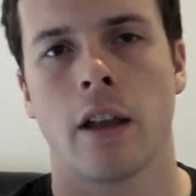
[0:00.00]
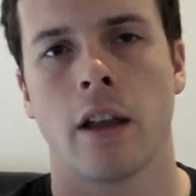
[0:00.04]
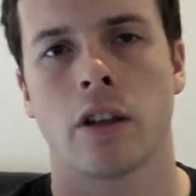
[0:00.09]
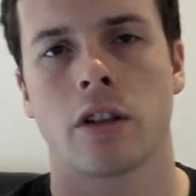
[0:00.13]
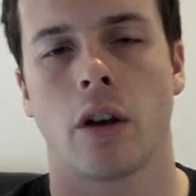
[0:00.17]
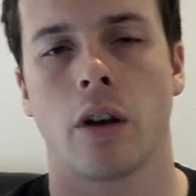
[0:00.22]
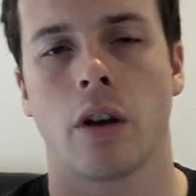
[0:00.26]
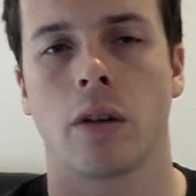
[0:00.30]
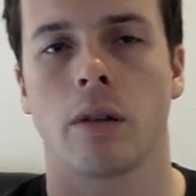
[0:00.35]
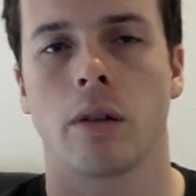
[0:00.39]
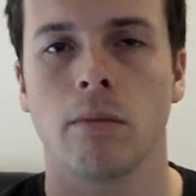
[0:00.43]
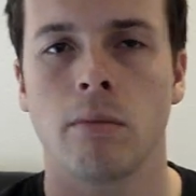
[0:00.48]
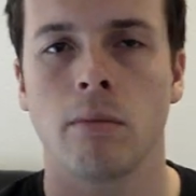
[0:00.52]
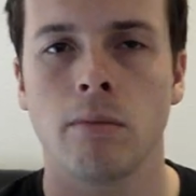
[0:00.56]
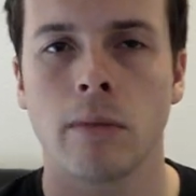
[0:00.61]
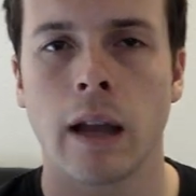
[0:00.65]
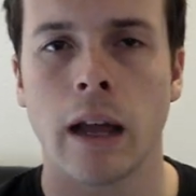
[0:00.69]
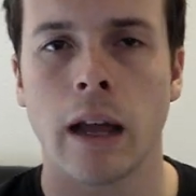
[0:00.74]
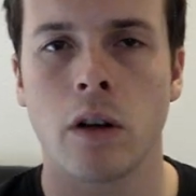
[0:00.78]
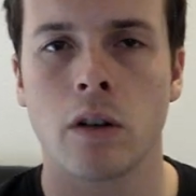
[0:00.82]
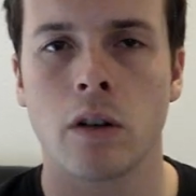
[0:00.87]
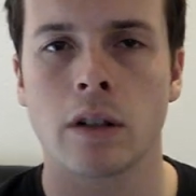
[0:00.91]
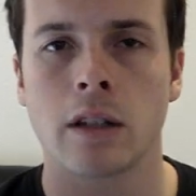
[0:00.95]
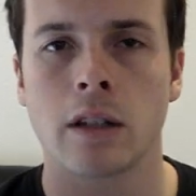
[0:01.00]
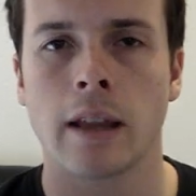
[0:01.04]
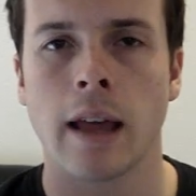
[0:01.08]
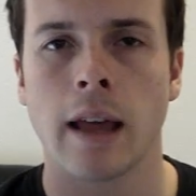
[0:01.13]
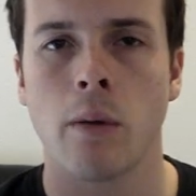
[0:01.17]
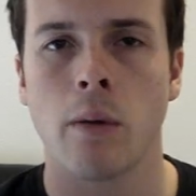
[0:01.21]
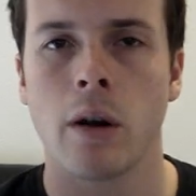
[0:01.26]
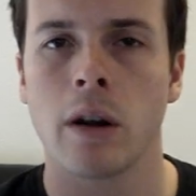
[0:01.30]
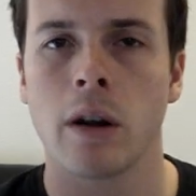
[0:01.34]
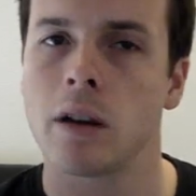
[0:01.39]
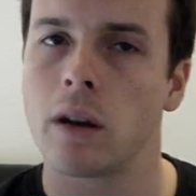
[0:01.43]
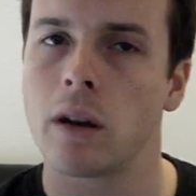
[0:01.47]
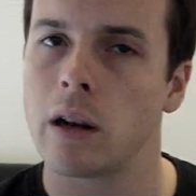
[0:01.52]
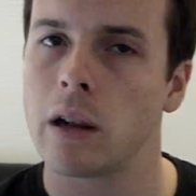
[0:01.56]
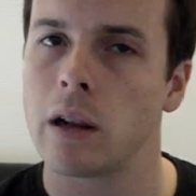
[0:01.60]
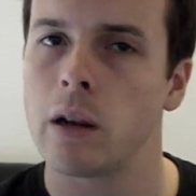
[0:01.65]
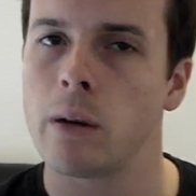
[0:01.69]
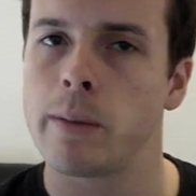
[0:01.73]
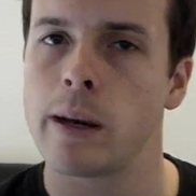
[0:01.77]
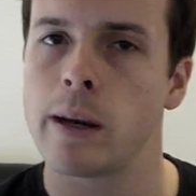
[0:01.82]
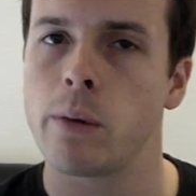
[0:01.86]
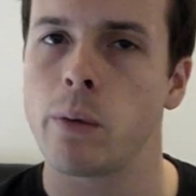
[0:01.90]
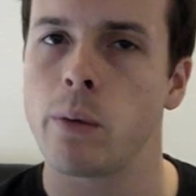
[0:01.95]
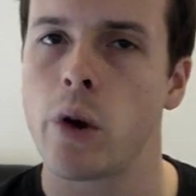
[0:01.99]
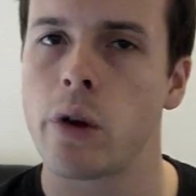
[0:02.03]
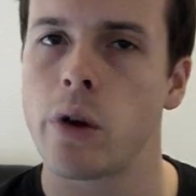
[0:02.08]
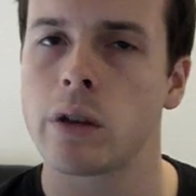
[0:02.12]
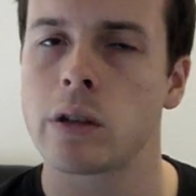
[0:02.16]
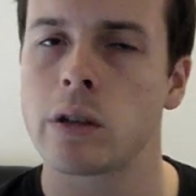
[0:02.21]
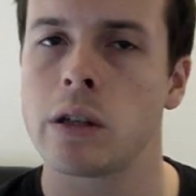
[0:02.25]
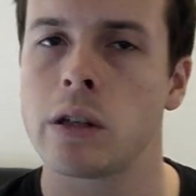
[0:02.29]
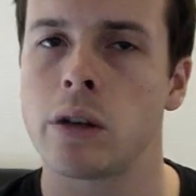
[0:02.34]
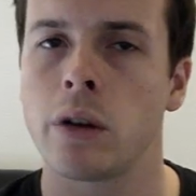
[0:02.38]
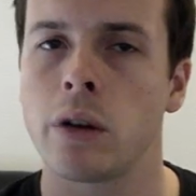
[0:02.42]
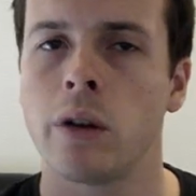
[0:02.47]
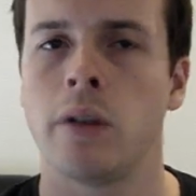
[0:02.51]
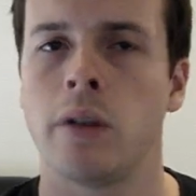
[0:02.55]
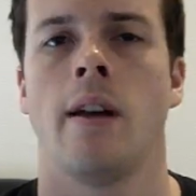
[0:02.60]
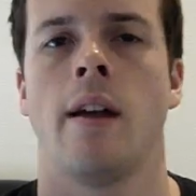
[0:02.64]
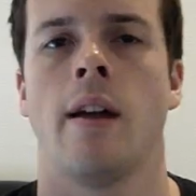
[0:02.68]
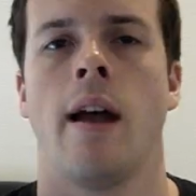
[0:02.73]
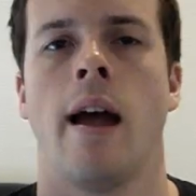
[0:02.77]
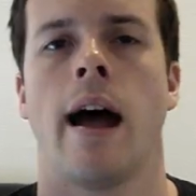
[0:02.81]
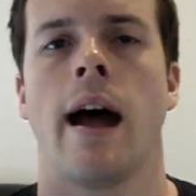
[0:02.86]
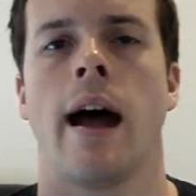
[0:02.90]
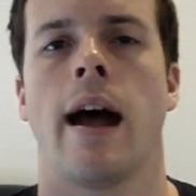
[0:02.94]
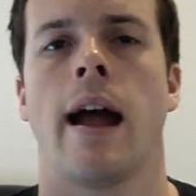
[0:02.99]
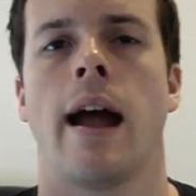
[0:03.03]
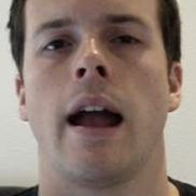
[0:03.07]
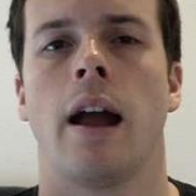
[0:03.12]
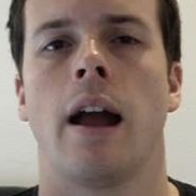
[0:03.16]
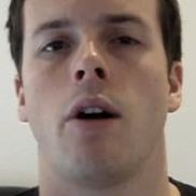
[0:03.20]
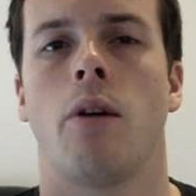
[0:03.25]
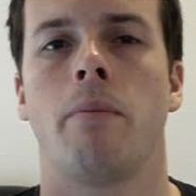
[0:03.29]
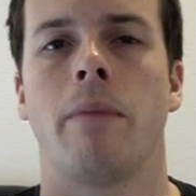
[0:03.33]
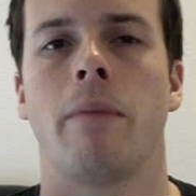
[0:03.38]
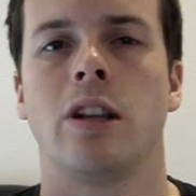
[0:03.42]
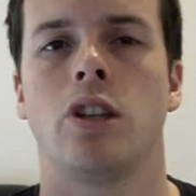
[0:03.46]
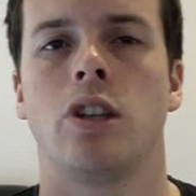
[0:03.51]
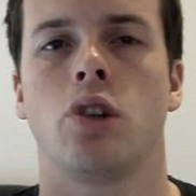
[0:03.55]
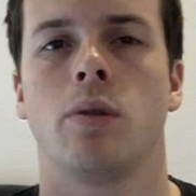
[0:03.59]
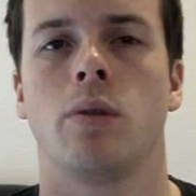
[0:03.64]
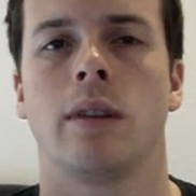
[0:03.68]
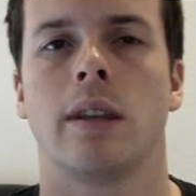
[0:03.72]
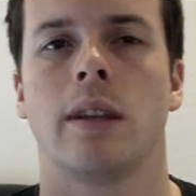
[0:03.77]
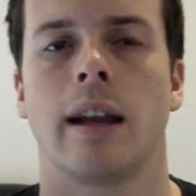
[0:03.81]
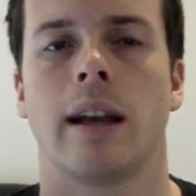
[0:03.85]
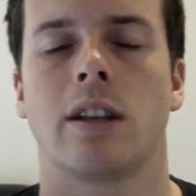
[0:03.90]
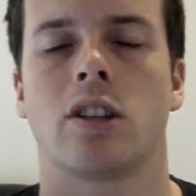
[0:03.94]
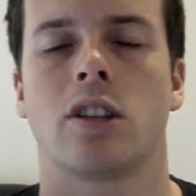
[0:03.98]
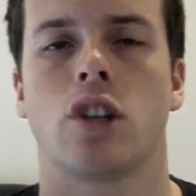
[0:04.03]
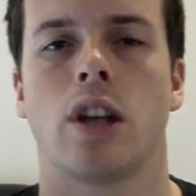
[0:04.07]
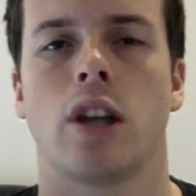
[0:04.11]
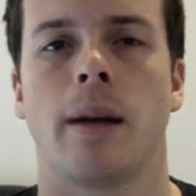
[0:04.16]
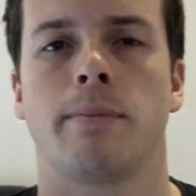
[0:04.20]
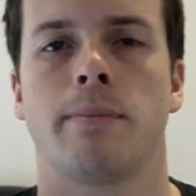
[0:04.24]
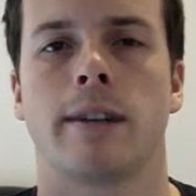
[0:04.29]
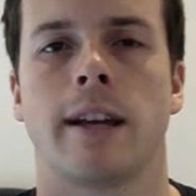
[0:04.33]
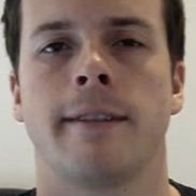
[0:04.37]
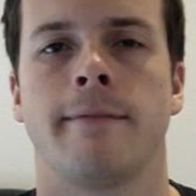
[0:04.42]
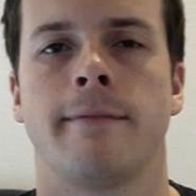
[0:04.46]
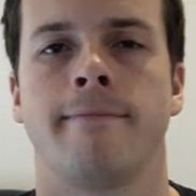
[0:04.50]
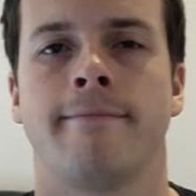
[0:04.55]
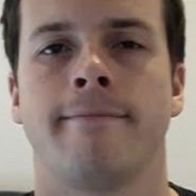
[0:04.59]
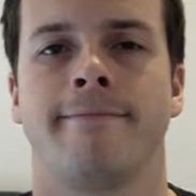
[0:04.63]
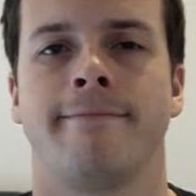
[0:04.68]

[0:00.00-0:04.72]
So get onto that one, you've got a little bit of work to do, and I'll meet you in the next chapter.